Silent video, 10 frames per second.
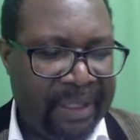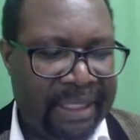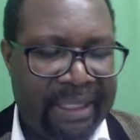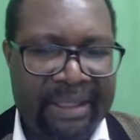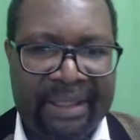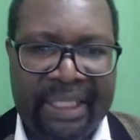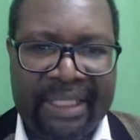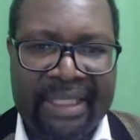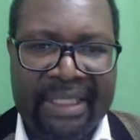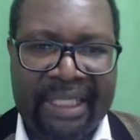There
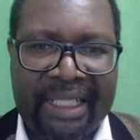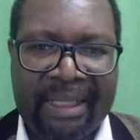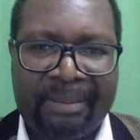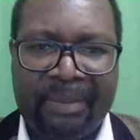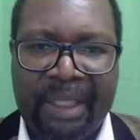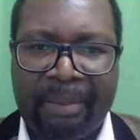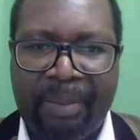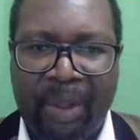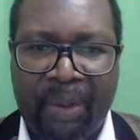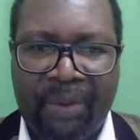is a
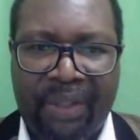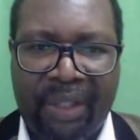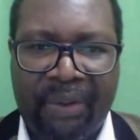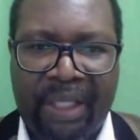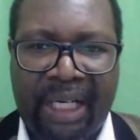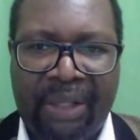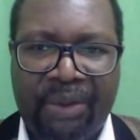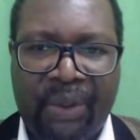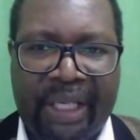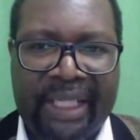blog there on how
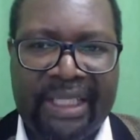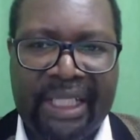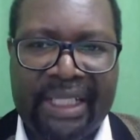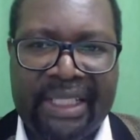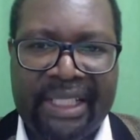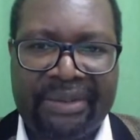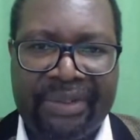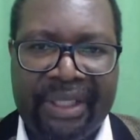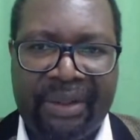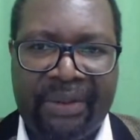to write a
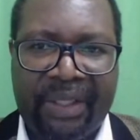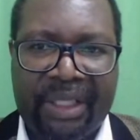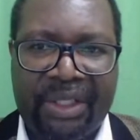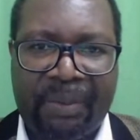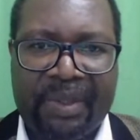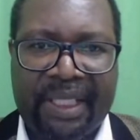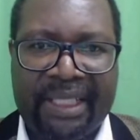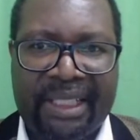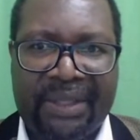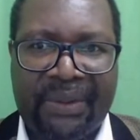CV on the Job
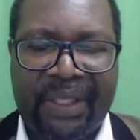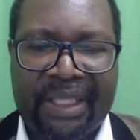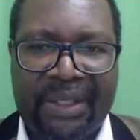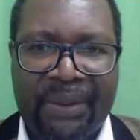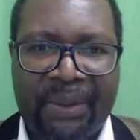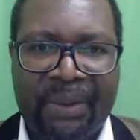Center, so that